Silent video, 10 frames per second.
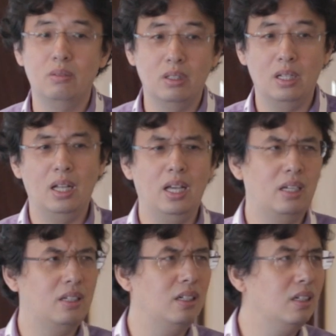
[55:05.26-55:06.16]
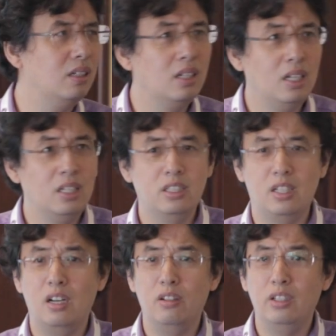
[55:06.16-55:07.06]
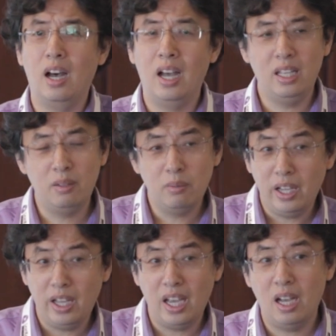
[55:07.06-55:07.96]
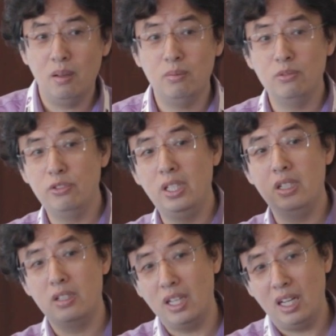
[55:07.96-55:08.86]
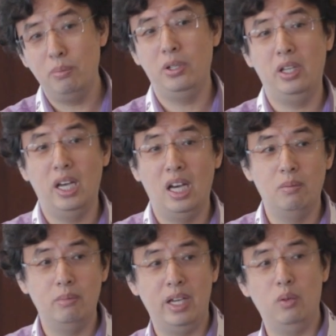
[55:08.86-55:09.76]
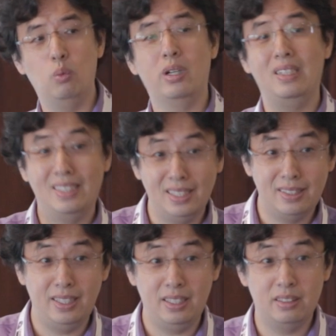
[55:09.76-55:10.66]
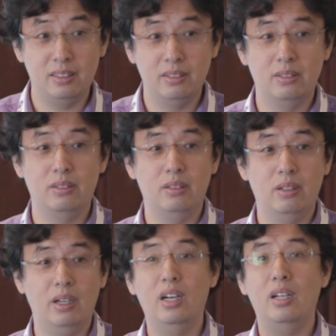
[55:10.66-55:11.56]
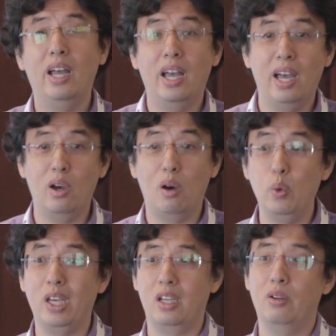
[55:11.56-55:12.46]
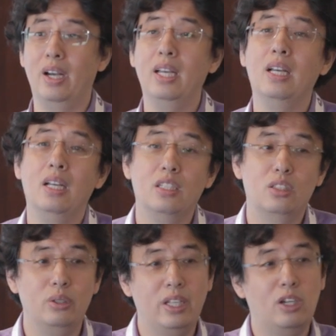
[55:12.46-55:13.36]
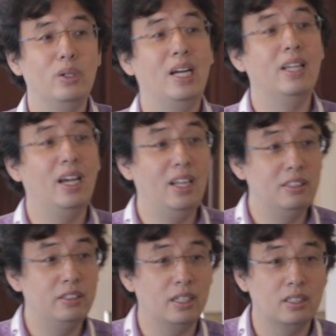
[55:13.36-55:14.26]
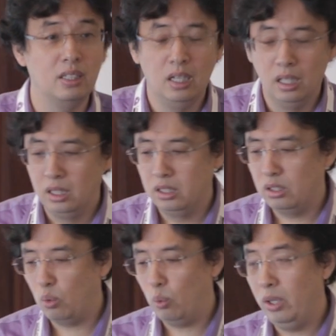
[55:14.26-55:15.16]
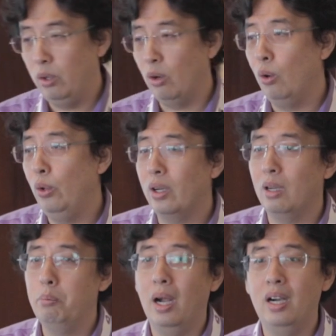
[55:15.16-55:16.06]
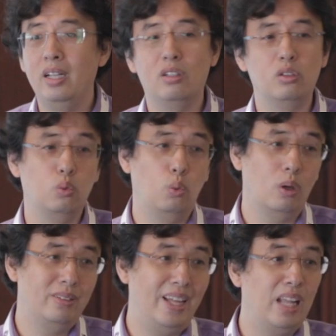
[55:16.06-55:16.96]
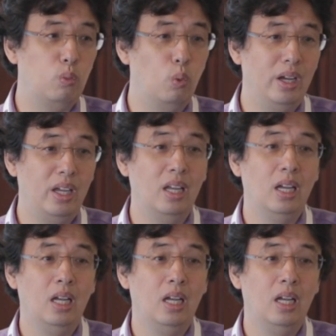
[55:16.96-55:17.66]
like start 9 a.m., finish 9 p.m., and working 6 days a week, right? So they call that 996. So when all your competitors work that way,